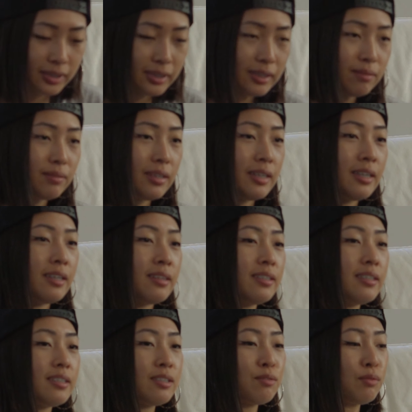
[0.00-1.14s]
Yeah, and I
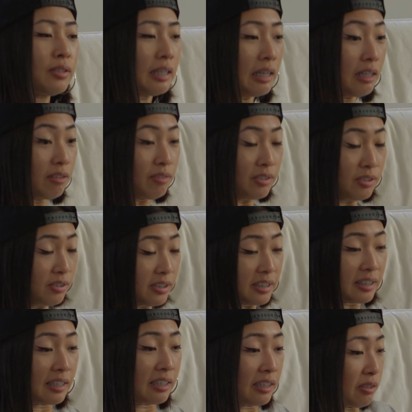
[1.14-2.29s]
think it's one hell of a journey
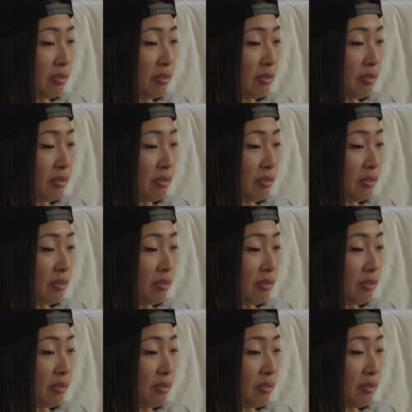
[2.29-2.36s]
that